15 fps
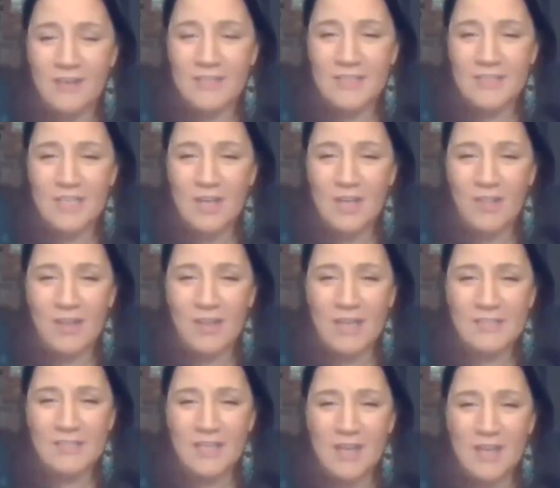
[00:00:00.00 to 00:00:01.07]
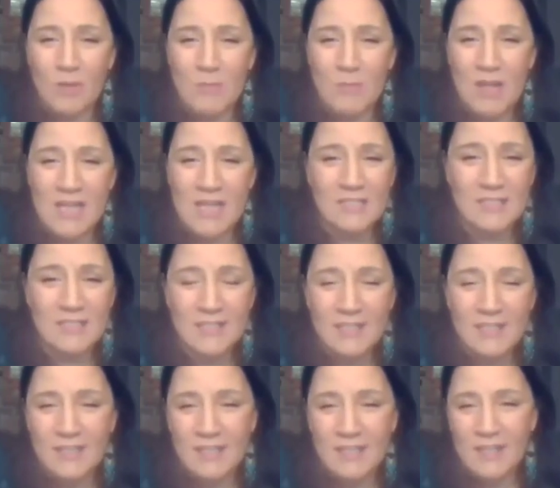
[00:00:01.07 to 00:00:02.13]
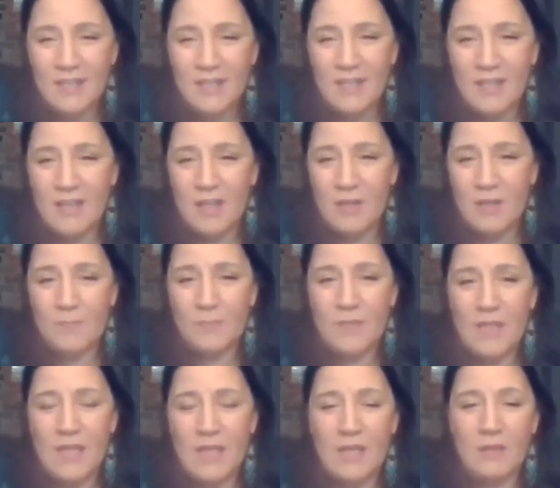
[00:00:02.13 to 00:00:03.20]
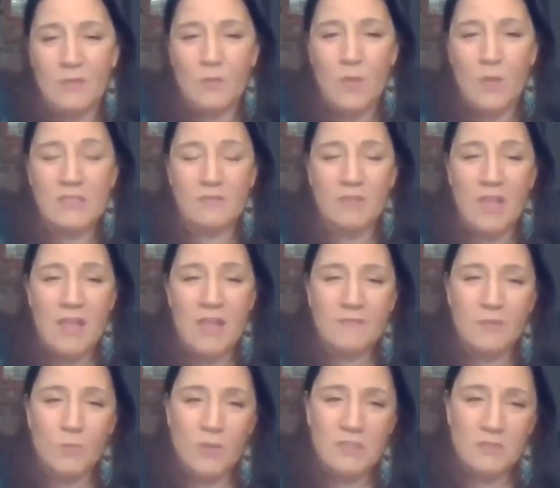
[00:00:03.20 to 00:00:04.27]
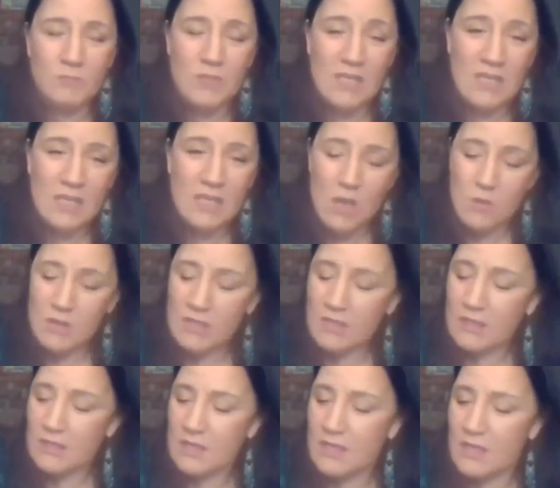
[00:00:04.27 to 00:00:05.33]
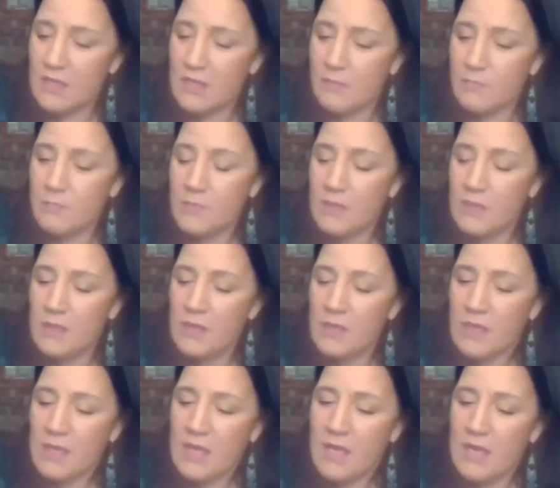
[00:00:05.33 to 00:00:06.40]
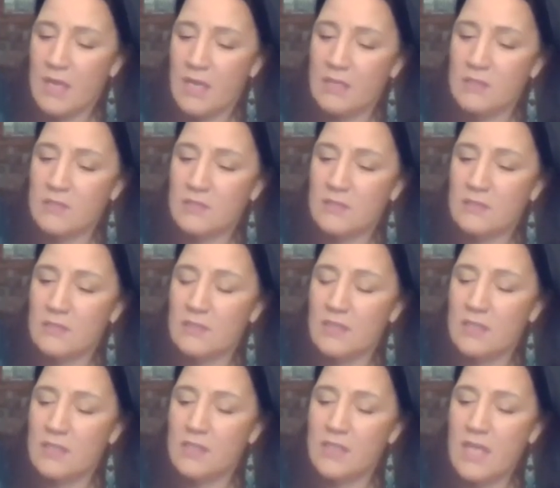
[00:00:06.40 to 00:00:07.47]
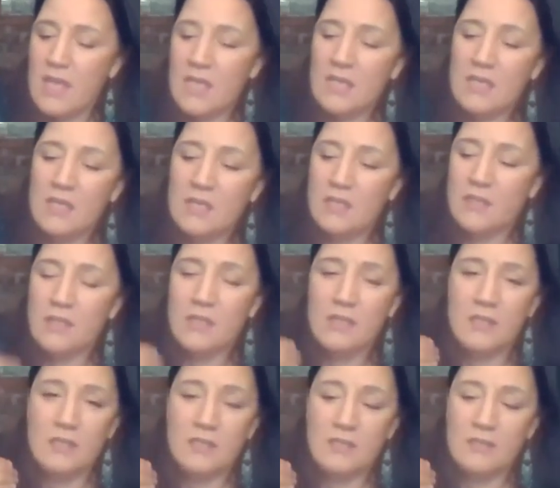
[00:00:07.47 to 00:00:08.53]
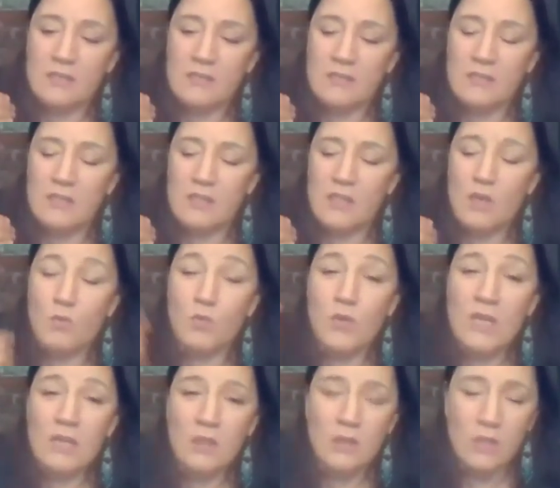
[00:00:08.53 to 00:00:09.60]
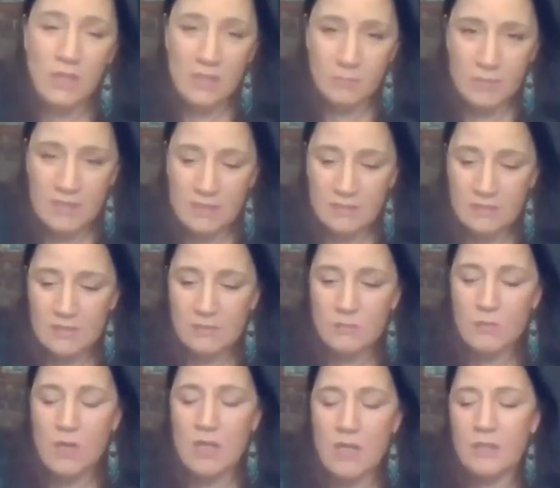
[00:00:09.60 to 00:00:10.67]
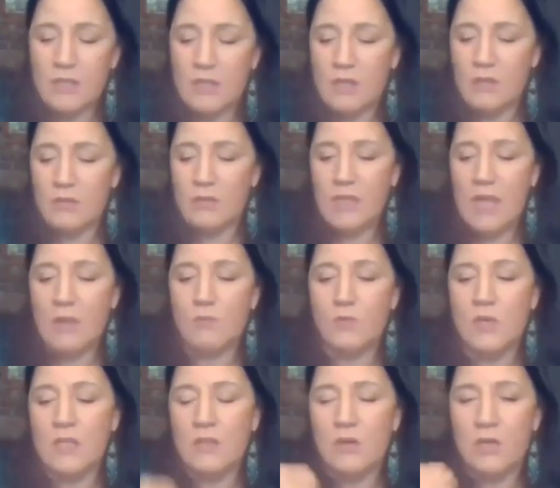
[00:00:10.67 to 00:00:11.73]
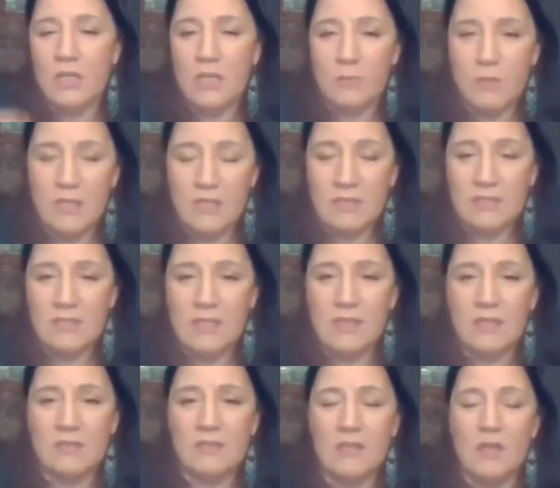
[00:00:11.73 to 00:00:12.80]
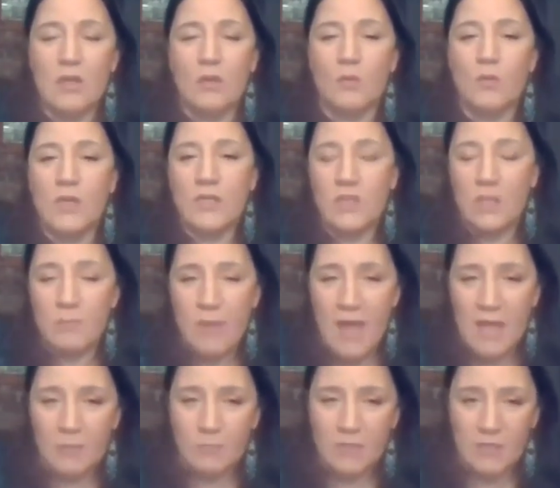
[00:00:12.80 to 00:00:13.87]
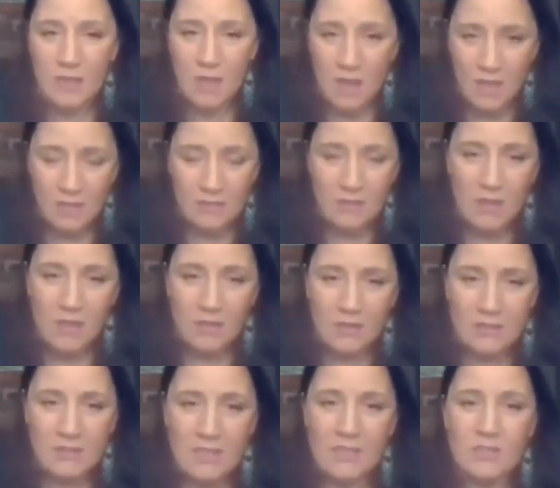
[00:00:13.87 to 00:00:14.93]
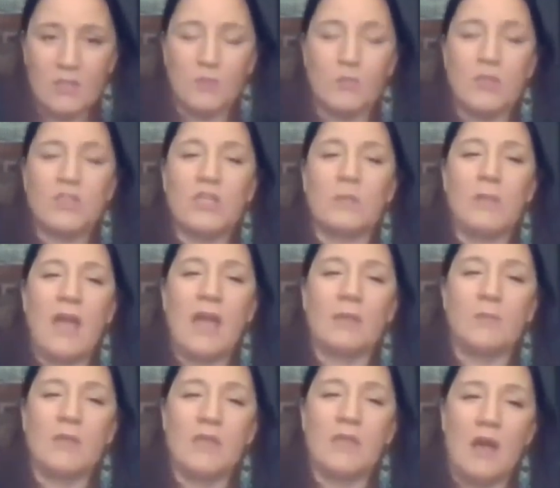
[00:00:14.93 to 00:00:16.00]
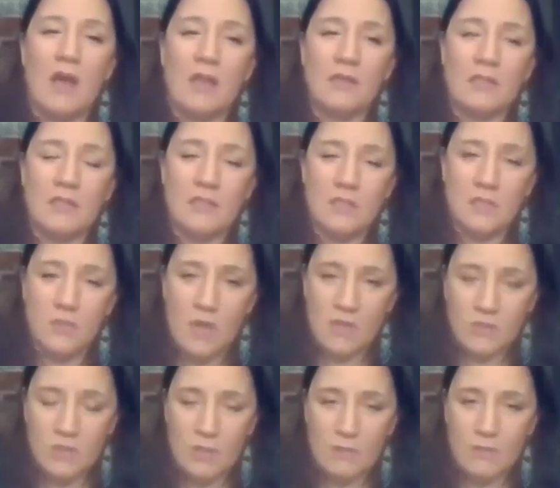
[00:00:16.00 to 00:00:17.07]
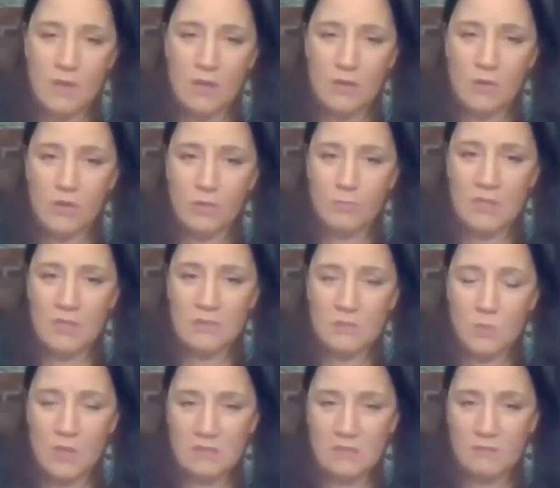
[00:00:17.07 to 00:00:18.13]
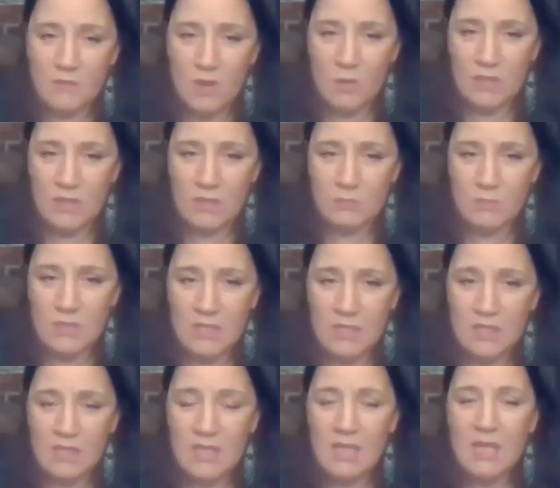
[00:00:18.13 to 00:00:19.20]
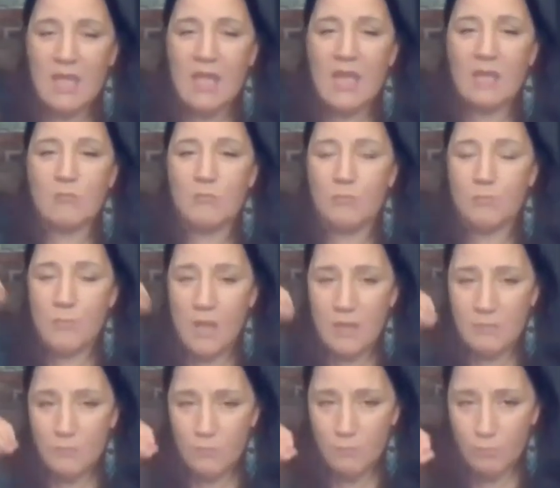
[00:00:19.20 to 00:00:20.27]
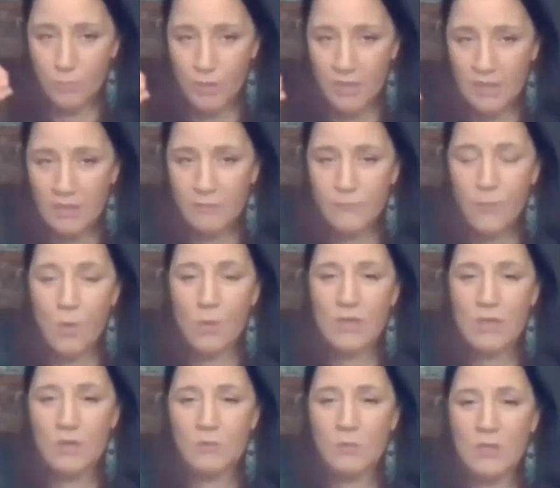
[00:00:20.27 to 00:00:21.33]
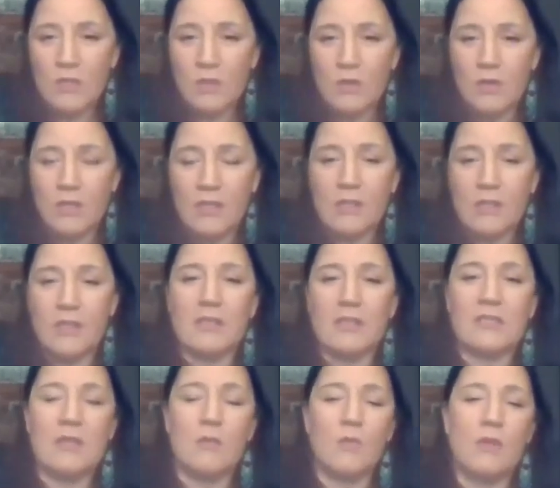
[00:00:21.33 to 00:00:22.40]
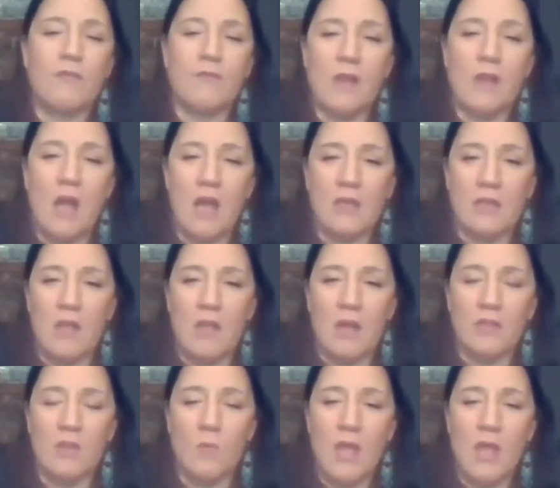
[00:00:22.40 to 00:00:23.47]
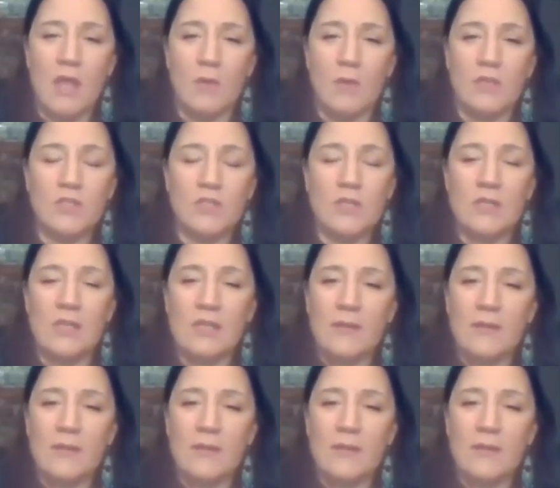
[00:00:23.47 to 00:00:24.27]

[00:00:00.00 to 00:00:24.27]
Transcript: decolonizing our minds and ways of life and ways of being and knowing. And then the relearning piece, right? That relearning piece is reaching back beyond colonization, reaching back beyond the destruction of our earth-based ways of knowing and being, and bringing forward and relearning the things that we've forgotten along the way, which